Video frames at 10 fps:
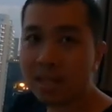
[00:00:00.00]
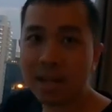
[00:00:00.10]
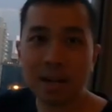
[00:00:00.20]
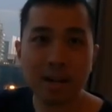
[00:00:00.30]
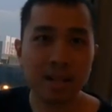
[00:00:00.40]
is
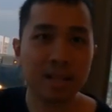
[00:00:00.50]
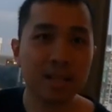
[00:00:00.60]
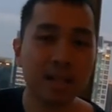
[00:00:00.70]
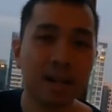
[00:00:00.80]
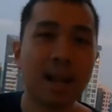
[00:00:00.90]
it. This
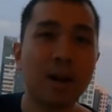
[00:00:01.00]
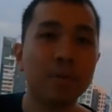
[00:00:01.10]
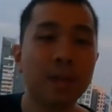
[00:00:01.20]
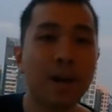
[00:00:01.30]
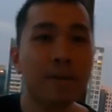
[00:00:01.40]
is the
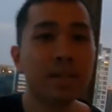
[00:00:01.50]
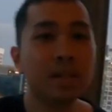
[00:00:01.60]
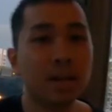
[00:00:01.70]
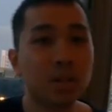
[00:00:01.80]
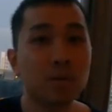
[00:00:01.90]
Cloud
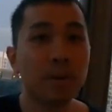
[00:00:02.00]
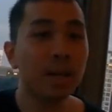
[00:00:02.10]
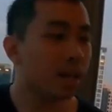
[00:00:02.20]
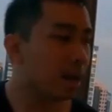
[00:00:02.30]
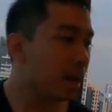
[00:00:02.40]
Terrace uh,
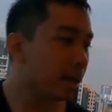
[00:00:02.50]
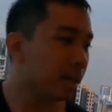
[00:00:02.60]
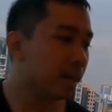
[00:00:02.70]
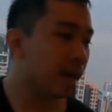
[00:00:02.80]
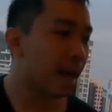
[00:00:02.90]
Suite
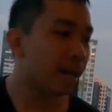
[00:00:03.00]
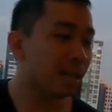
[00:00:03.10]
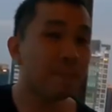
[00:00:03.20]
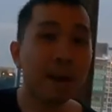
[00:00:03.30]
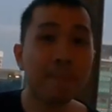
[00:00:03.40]
here at
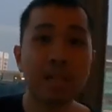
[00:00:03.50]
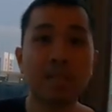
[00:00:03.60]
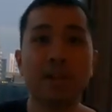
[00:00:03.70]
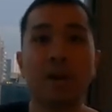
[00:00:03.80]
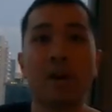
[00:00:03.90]
the Pan
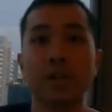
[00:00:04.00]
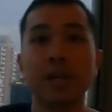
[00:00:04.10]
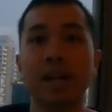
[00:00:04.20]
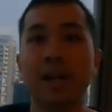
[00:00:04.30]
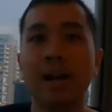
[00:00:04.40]
Pacific
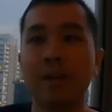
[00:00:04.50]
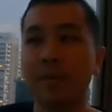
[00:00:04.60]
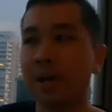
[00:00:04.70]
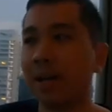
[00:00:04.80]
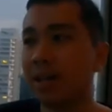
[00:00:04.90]
Orchard.
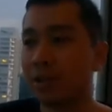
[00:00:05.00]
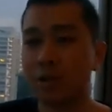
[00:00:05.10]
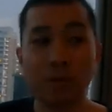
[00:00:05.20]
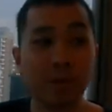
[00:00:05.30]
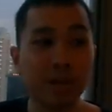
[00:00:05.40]
We're glad to
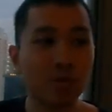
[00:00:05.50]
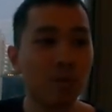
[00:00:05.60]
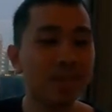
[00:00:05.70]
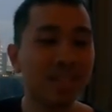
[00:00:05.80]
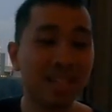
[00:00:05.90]
show you this
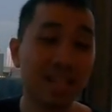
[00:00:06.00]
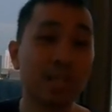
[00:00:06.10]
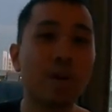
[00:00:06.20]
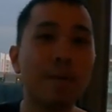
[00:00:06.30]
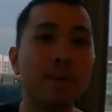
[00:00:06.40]
room,
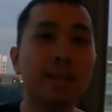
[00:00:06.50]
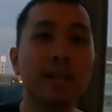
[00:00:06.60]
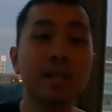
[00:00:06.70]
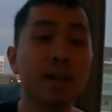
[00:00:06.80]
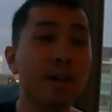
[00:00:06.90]
68 square
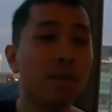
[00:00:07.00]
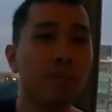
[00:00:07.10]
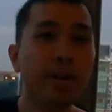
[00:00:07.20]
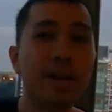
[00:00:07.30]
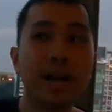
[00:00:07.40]
meters,
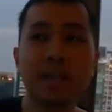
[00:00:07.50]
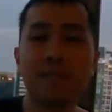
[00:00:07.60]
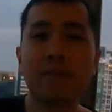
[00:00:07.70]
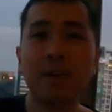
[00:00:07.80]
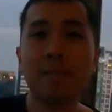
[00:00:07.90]
really
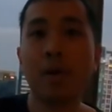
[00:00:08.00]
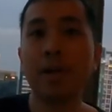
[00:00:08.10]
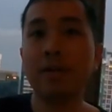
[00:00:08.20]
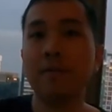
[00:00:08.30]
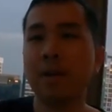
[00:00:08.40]
nice, very
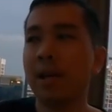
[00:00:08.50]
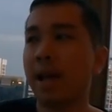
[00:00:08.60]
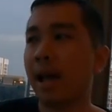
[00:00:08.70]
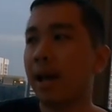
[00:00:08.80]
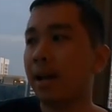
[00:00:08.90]
modern,
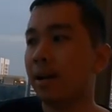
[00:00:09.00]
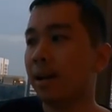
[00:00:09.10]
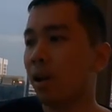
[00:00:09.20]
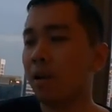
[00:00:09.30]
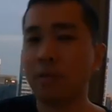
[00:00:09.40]
and
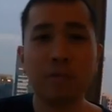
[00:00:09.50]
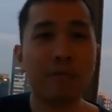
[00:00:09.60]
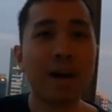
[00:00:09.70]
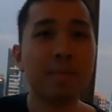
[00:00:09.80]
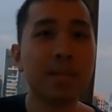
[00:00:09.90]
a lot of good
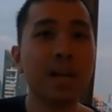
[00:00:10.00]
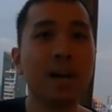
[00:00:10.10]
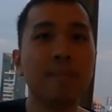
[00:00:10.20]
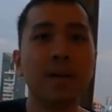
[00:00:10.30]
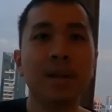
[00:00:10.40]
vibes
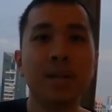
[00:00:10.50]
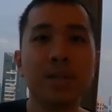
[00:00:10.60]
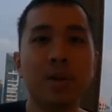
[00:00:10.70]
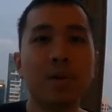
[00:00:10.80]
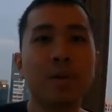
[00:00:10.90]
here.
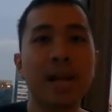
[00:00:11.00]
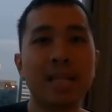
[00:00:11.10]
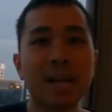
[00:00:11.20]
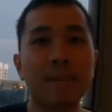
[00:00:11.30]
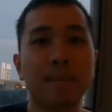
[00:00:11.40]
So
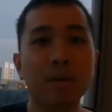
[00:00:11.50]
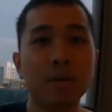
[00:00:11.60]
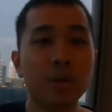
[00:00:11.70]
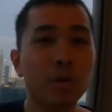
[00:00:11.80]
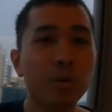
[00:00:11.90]
next up, I'm going
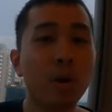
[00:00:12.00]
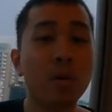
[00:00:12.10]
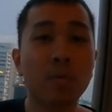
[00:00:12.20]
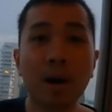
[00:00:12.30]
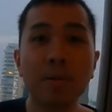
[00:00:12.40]
to show you
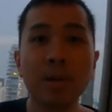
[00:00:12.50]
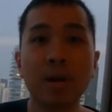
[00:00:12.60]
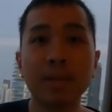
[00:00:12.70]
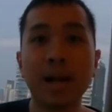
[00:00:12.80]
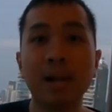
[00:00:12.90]
around the
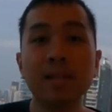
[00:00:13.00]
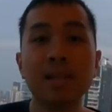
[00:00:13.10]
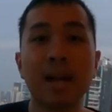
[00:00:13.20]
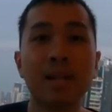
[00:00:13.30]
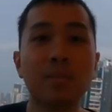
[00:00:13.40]

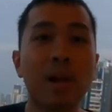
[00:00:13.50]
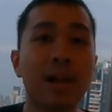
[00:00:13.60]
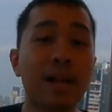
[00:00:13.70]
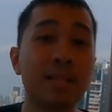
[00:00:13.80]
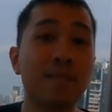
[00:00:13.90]
hotels as
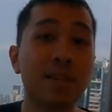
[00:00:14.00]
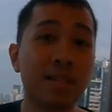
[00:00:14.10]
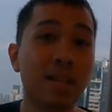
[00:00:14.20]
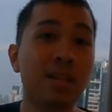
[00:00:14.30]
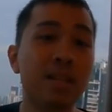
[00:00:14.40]
well as the
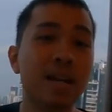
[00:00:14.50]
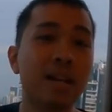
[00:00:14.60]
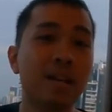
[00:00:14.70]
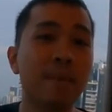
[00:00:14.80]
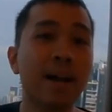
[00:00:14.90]
facilities
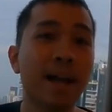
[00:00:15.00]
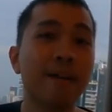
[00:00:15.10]
that it might